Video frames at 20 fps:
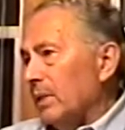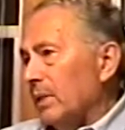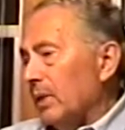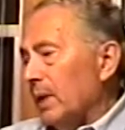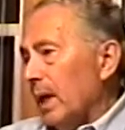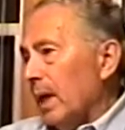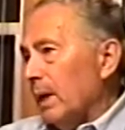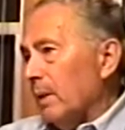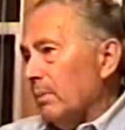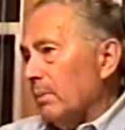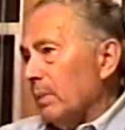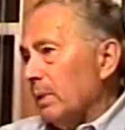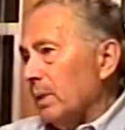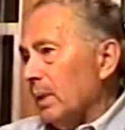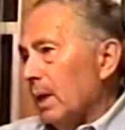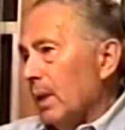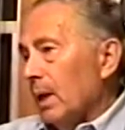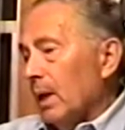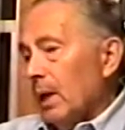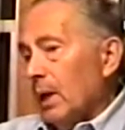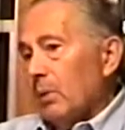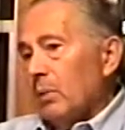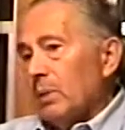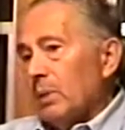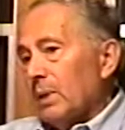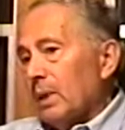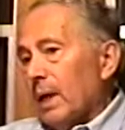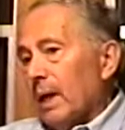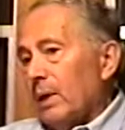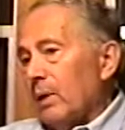James, he
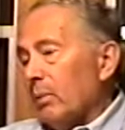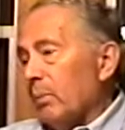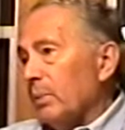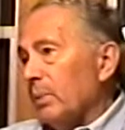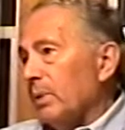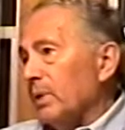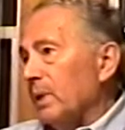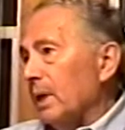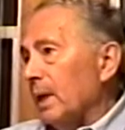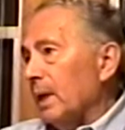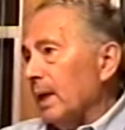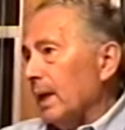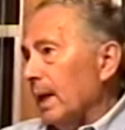was 100%